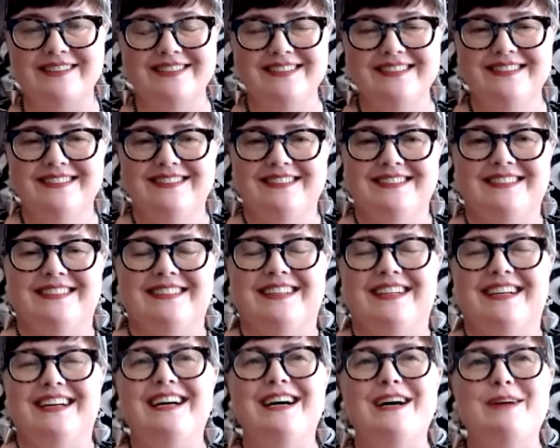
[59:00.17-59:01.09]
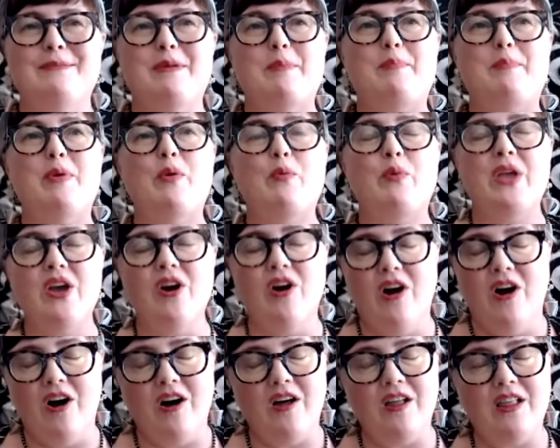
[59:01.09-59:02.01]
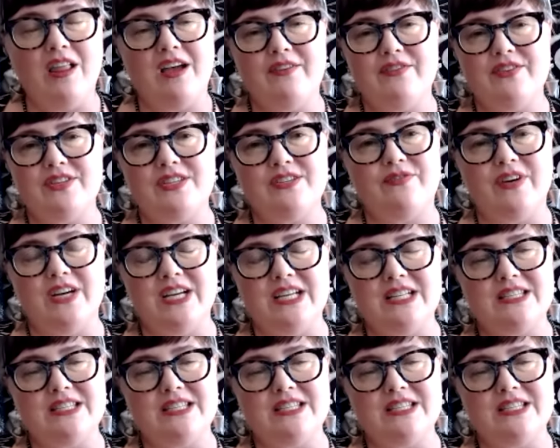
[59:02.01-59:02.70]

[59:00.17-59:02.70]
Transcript: Um, but we all have a divine self,